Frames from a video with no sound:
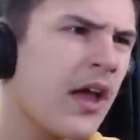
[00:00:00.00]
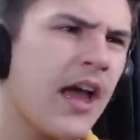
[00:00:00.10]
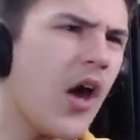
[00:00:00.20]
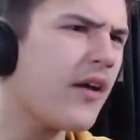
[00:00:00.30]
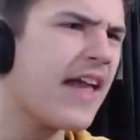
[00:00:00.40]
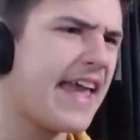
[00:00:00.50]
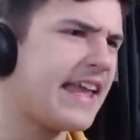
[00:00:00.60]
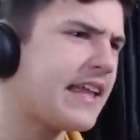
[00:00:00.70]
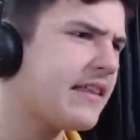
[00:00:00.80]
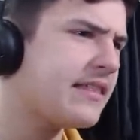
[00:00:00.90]
Okay,
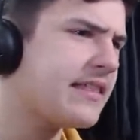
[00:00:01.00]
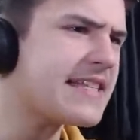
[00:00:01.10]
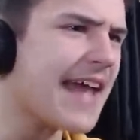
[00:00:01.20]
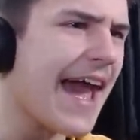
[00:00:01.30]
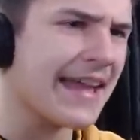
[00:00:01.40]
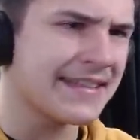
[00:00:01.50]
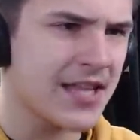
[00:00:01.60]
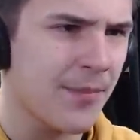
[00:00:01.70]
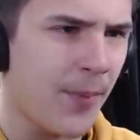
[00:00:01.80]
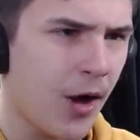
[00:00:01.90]
these ads at
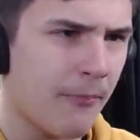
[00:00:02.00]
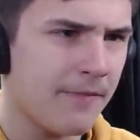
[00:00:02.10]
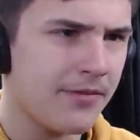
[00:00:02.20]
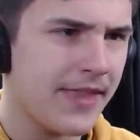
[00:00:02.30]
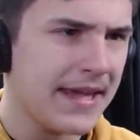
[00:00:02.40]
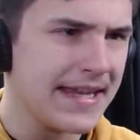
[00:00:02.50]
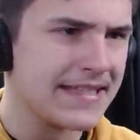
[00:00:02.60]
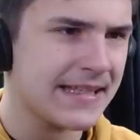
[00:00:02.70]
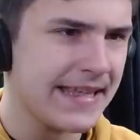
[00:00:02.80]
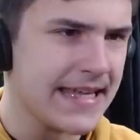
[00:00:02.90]
the bottom, they need
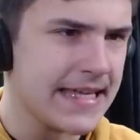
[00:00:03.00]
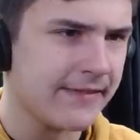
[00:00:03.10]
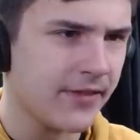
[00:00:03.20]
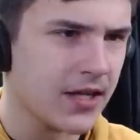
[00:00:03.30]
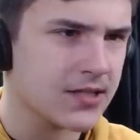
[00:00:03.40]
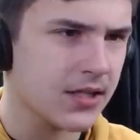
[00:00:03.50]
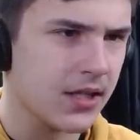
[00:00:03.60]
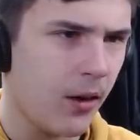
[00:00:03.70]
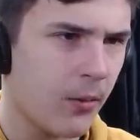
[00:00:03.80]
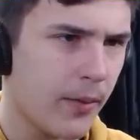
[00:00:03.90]
to leave us
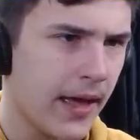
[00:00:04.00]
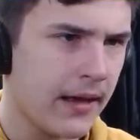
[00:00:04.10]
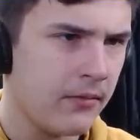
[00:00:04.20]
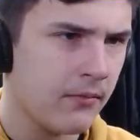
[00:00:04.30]
alone, man.